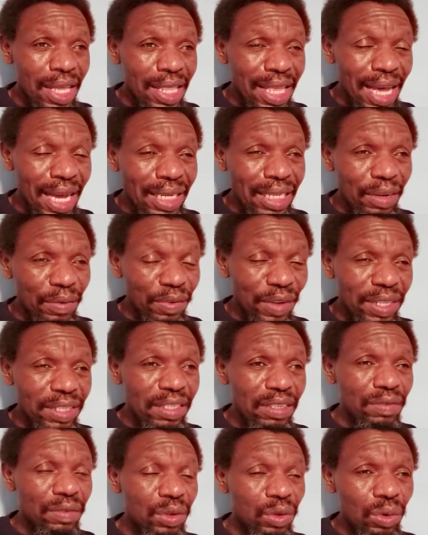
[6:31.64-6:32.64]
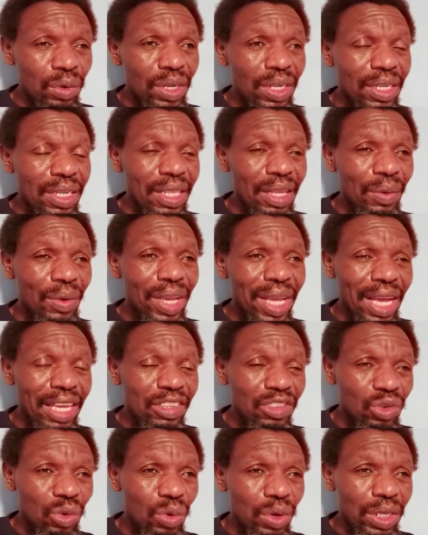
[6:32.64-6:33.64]
that defensive unit the way i
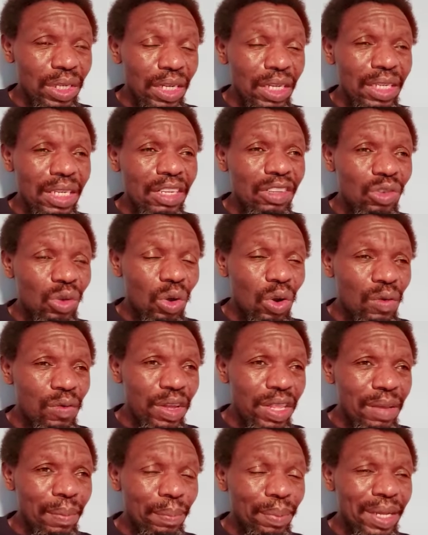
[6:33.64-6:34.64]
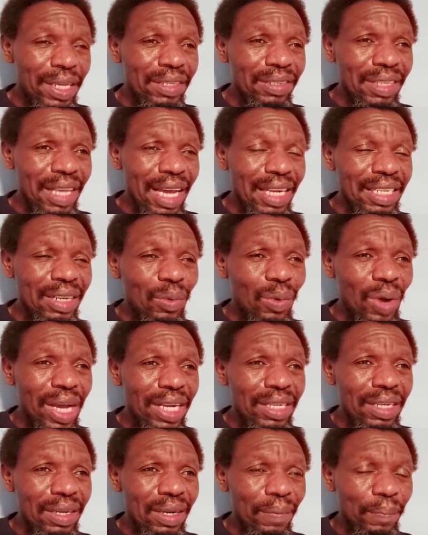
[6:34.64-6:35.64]
saw it it is all over the place at
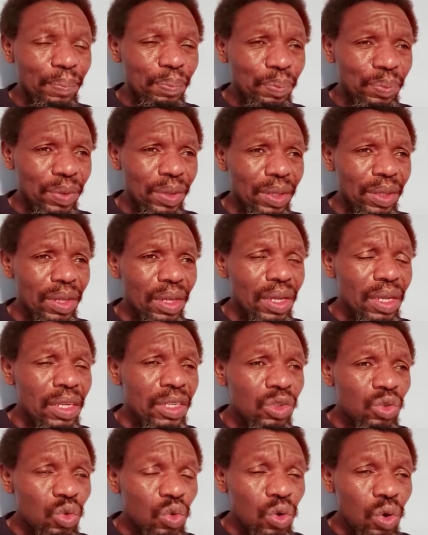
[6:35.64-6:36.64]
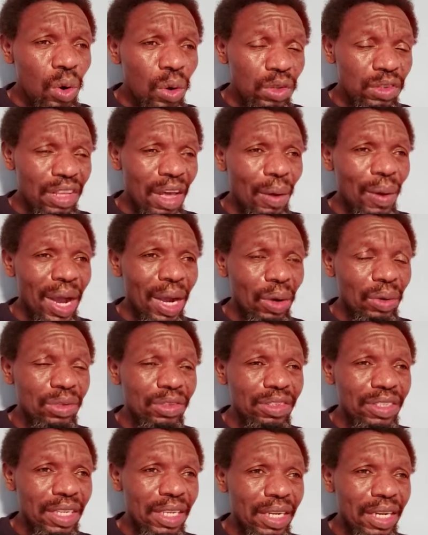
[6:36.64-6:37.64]
at two goals that were
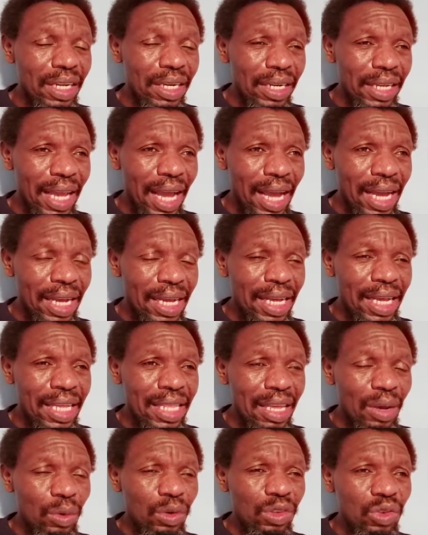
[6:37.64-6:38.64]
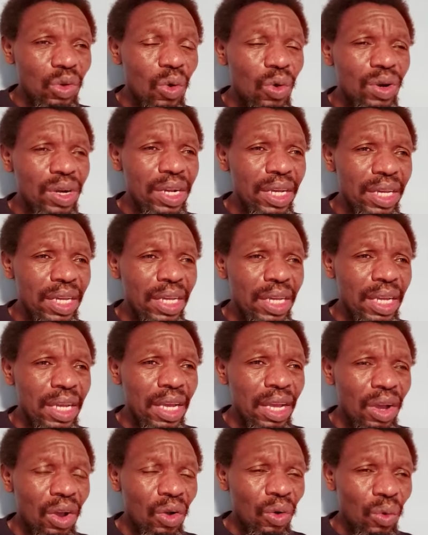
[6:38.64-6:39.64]
conceded yeah there was only
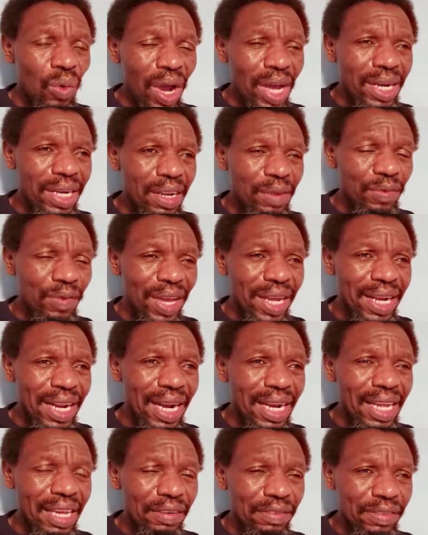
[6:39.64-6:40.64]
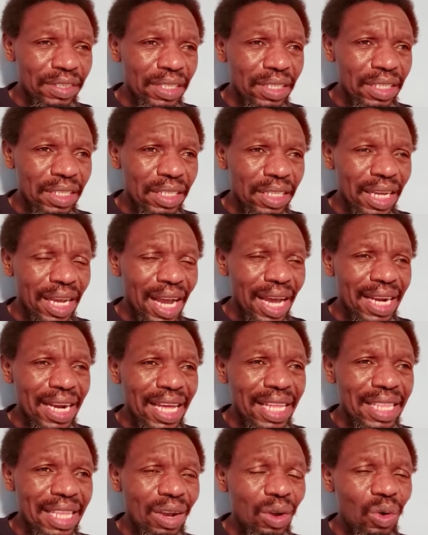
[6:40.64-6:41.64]
one defender left
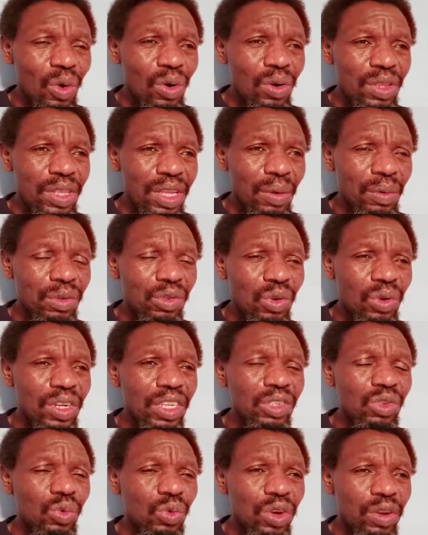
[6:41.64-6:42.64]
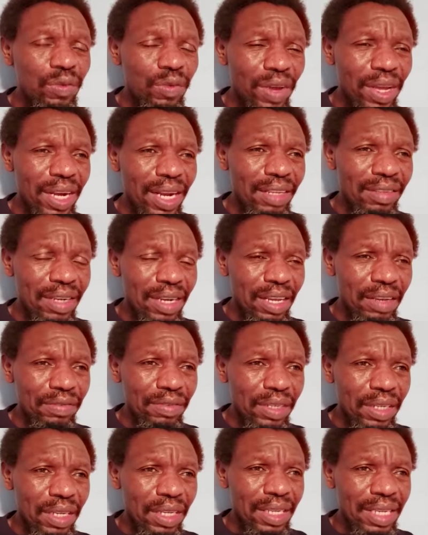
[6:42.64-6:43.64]
another goal there was only two defenders
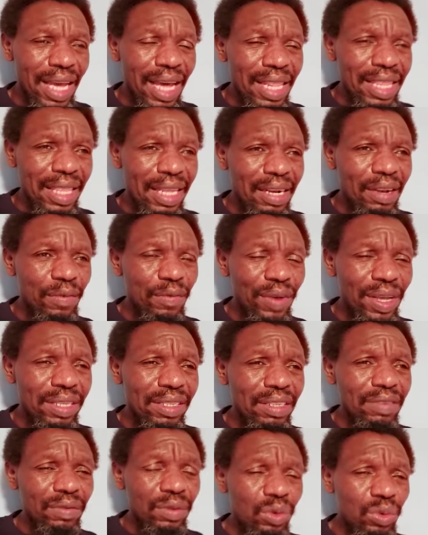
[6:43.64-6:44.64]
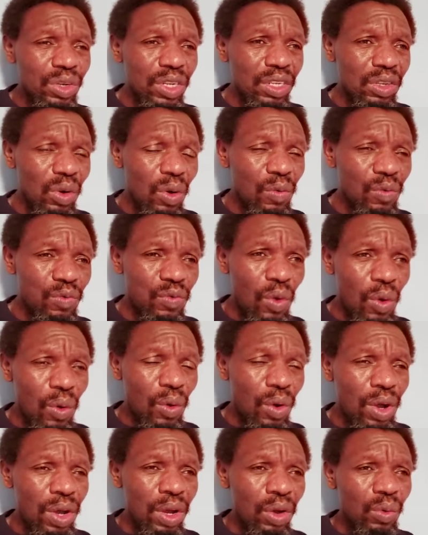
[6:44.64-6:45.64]
left yeah the defensive unit of
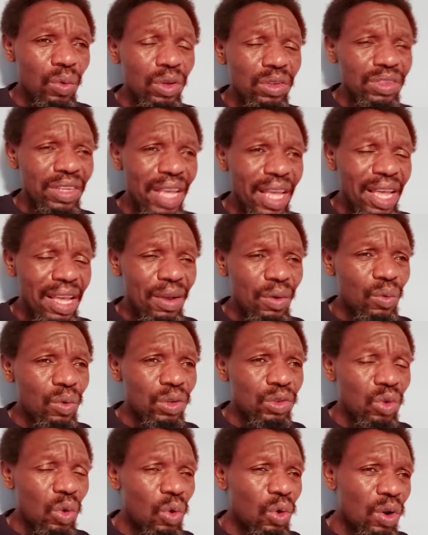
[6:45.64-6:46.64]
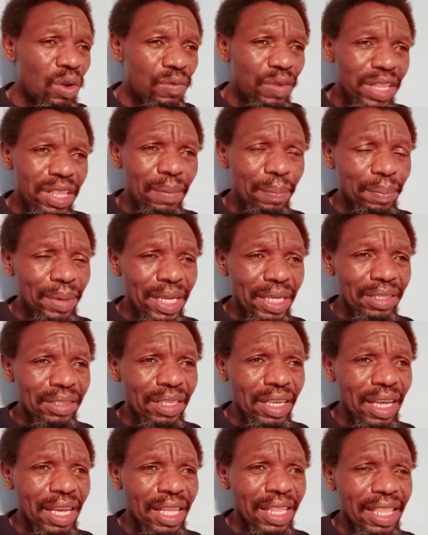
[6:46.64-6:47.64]
four was was all over the place.
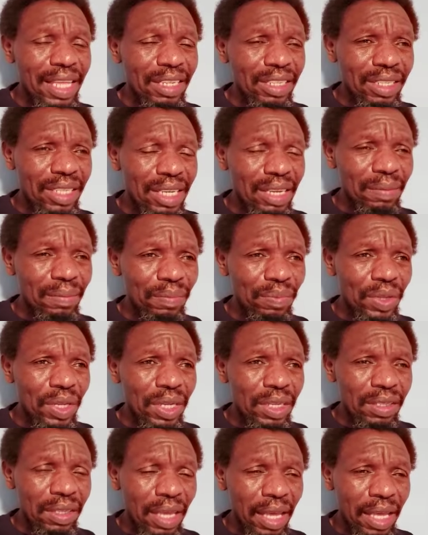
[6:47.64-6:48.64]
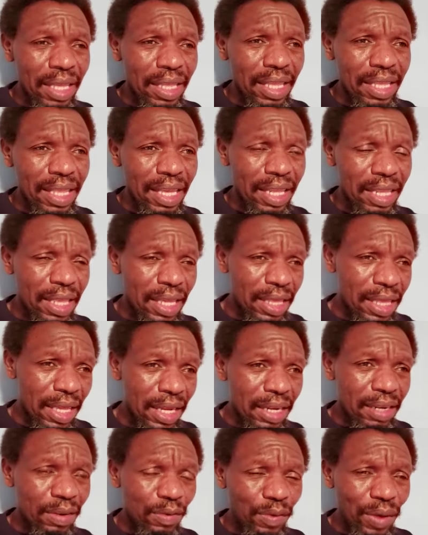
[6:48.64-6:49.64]
The team, uh, the, the,
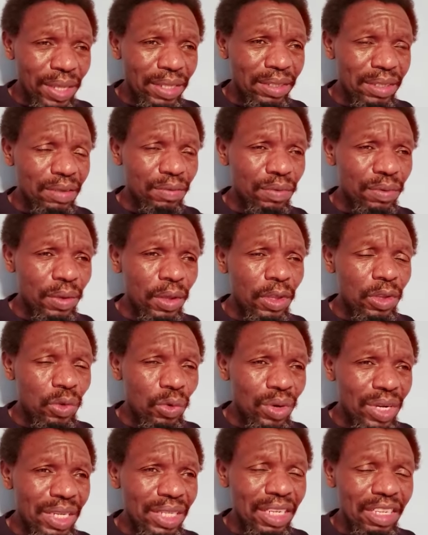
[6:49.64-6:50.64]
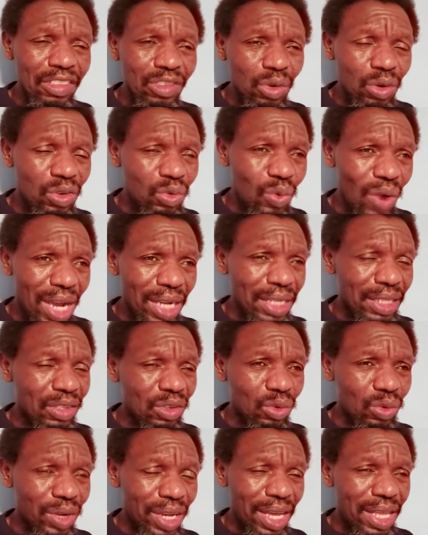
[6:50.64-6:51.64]
the defensive unit is not working
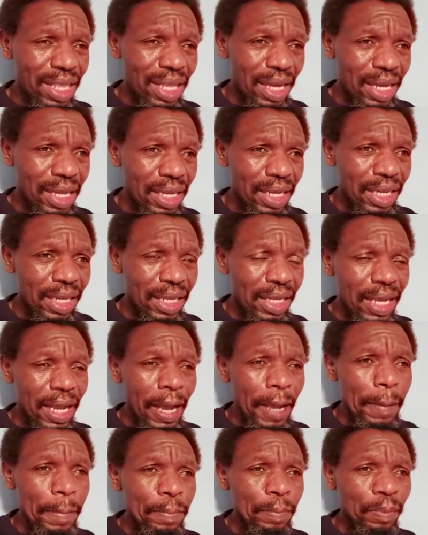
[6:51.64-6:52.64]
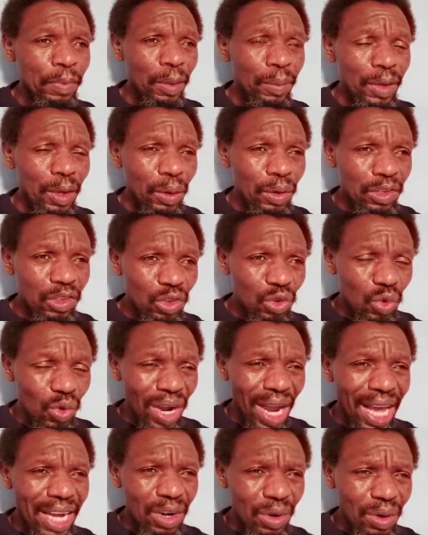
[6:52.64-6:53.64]
together. Yeah, because you
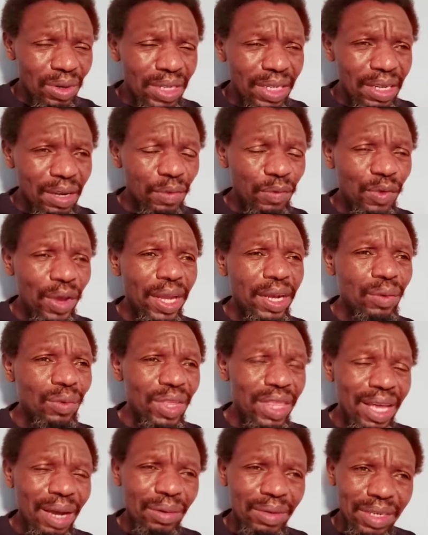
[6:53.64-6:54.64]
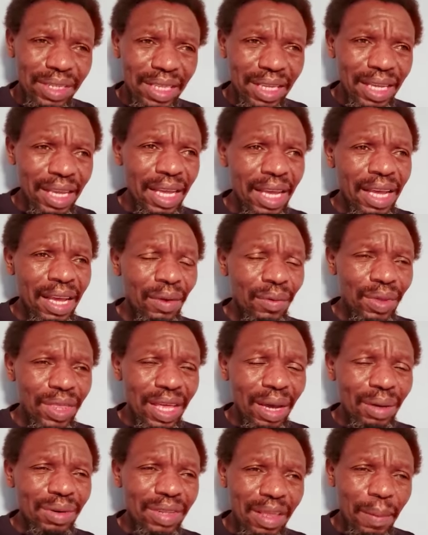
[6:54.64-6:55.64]
cannot defend without the
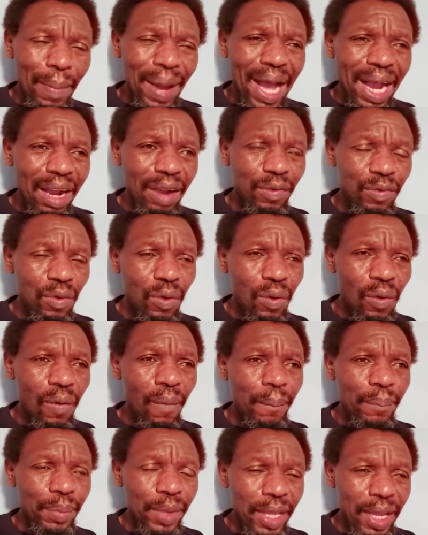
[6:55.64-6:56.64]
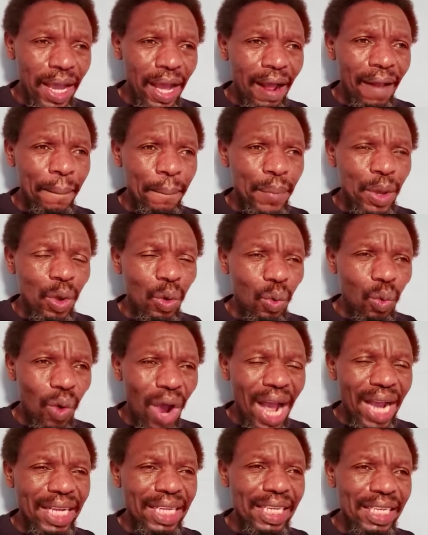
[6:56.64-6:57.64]
without the back four. Yeah,
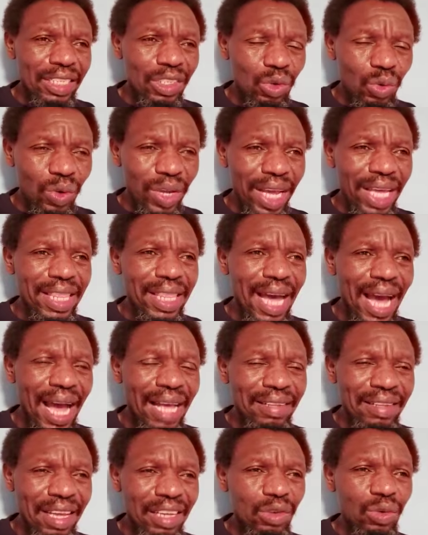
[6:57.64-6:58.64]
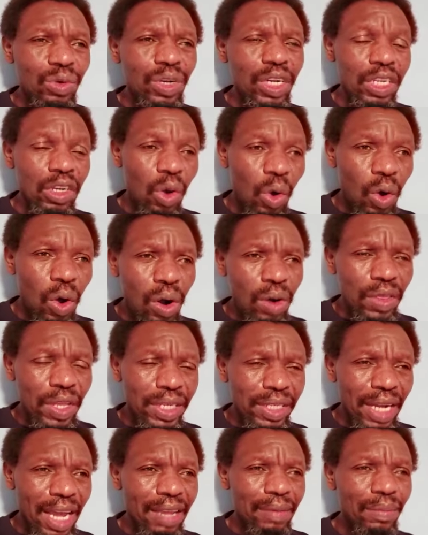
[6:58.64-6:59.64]
working together as a unit all the
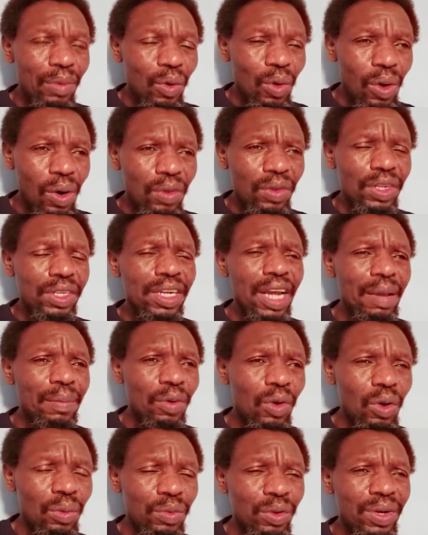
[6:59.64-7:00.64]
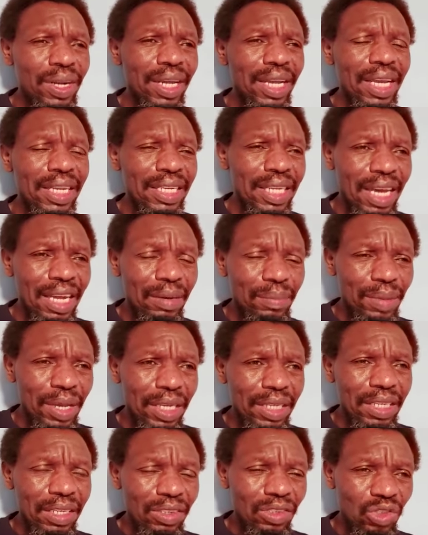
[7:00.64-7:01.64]
time, all the time communicating and
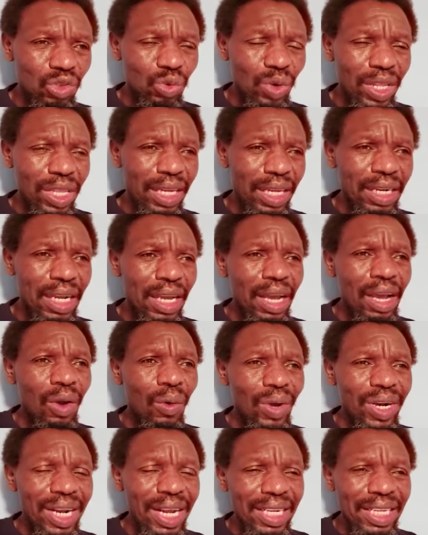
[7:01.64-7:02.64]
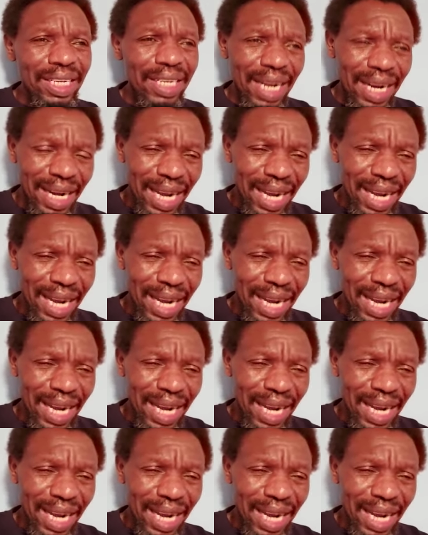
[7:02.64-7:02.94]
making sure that when a leader